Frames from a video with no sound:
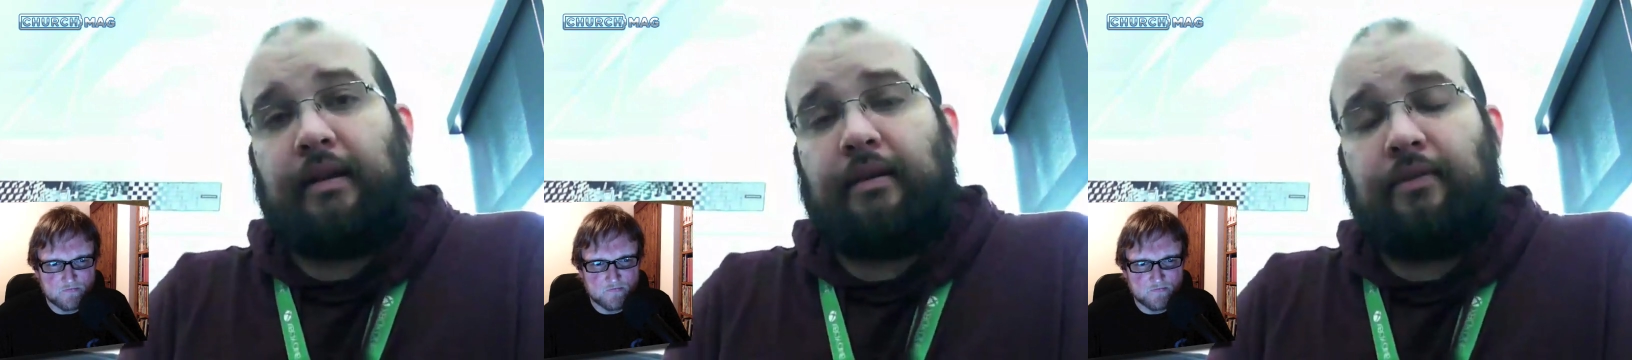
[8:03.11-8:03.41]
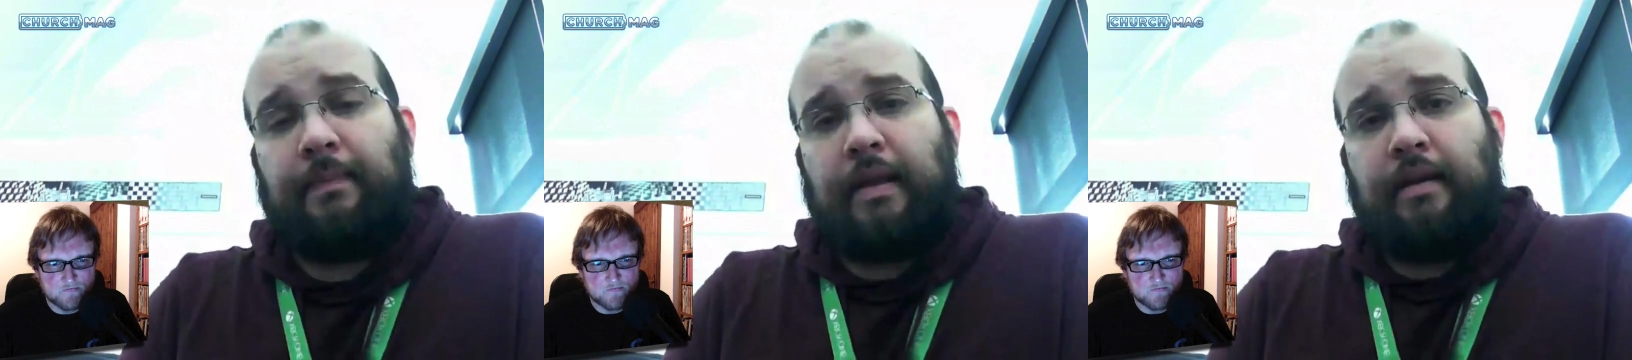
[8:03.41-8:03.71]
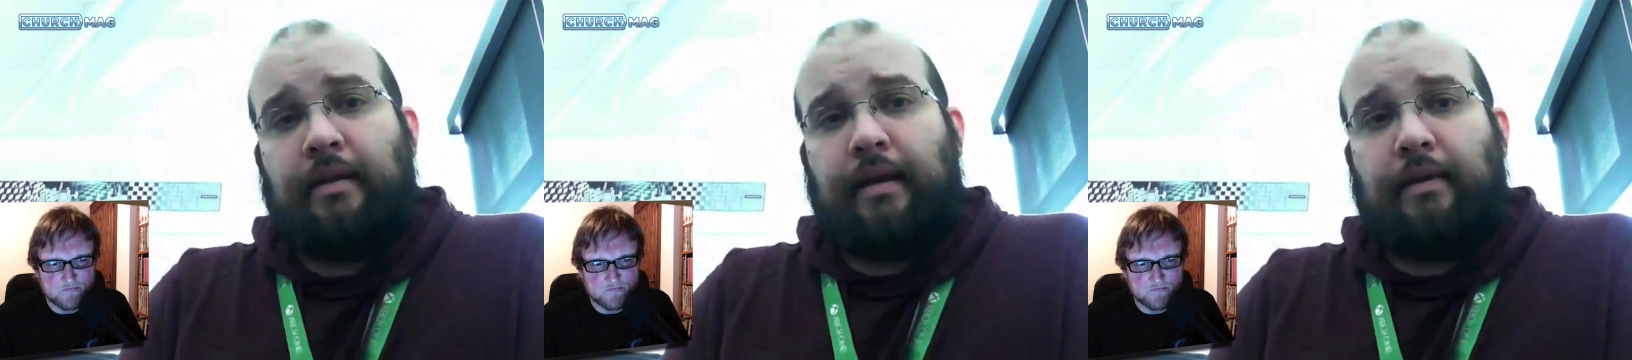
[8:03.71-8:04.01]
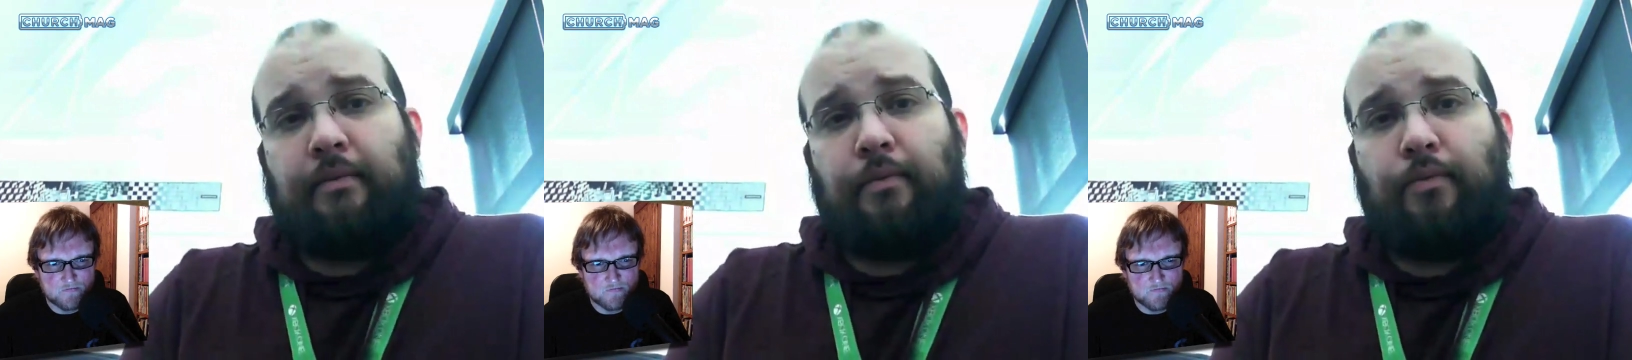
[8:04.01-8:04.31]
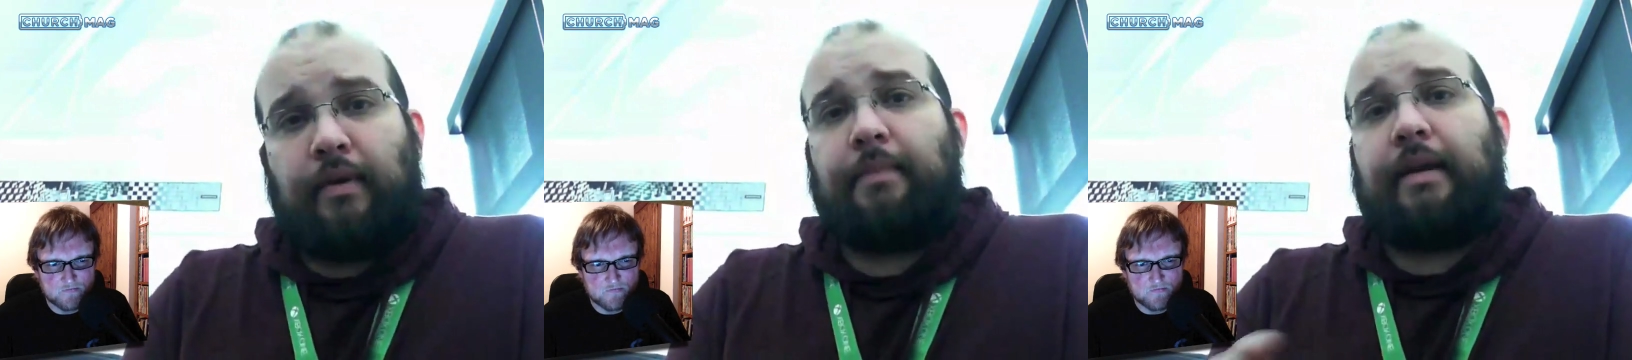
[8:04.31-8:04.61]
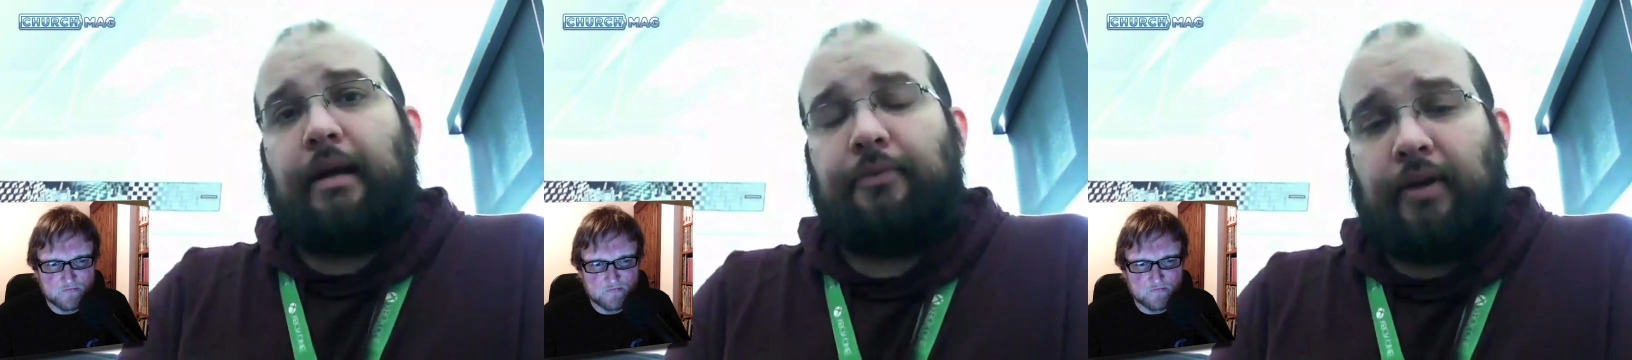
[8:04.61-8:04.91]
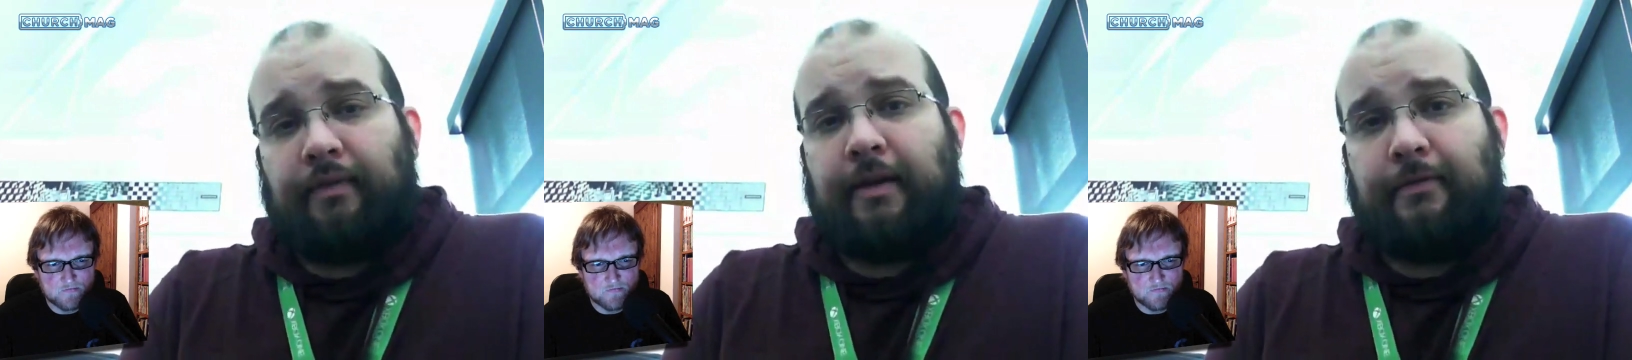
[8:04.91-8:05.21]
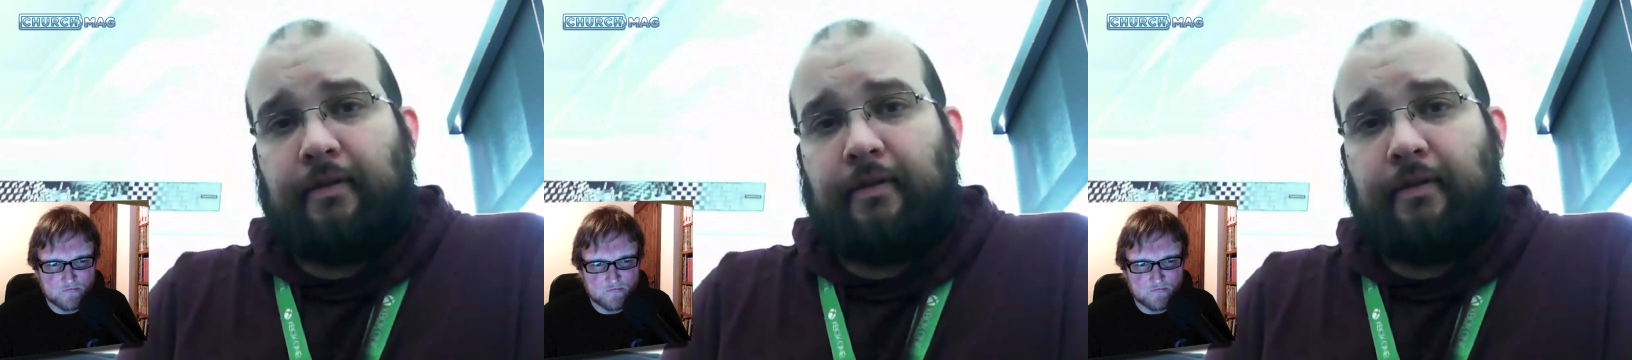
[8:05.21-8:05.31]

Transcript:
Speaker 1: And we're able to help solve that for them.